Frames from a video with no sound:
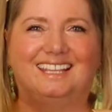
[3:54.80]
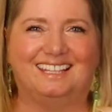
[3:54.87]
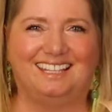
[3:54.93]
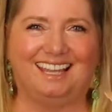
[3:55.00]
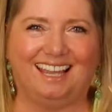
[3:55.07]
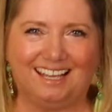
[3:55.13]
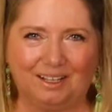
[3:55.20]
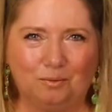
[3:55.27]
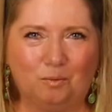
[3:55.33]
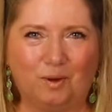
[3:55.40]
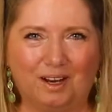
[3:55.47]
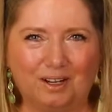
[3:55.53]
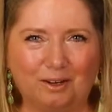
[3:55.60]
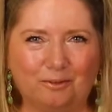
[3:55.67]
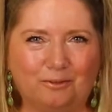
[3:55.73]
Get
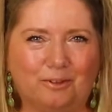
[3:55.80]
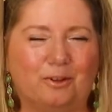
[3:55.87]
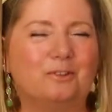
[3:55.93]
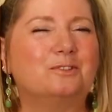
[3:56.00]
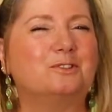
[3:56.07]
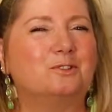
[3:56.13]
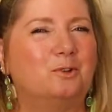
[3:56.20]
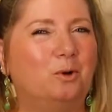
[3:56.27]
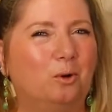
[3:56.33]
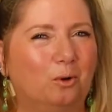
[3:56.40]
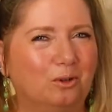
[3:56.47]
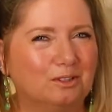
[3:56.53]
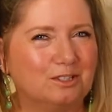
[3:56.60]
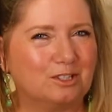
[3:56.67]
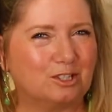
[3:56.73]
one of those
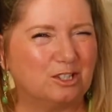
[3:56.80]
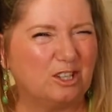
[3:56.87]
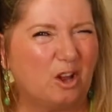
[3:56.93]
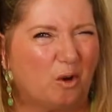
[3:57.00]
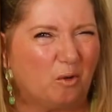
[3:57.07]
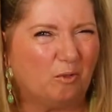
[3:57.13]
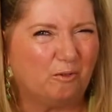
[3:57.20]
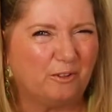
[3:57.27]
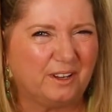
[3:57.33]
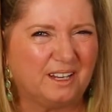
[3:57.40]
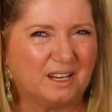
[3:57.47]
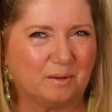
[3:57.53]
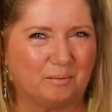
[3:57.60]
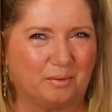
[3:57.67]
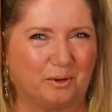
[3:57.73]
cool slow
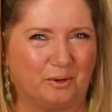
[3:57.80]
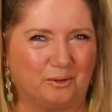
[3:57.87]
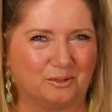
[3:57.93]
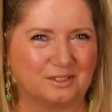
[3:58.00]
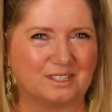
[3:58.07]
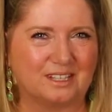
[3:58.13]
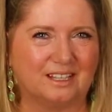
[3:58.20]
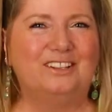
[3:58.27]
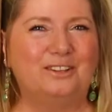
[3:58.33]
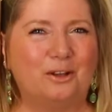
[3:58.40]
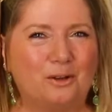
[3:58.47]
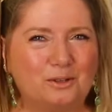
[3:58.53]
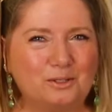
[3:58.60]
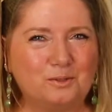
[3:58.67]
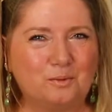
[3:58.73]
feeder bowls.
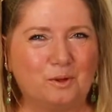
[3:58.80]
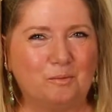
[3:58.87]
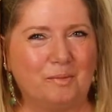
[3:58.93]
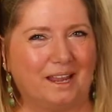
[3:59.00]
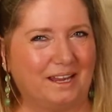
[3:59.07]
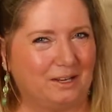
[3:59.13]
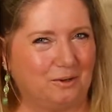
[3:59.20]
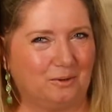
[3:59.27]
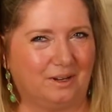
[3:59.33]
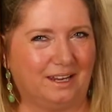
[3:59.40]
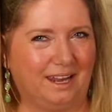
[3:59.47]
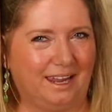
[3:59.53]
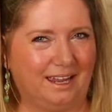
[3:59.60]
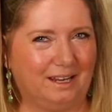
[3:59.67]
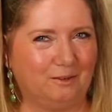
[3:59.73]
Those will make your
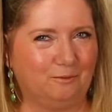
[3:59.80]
cat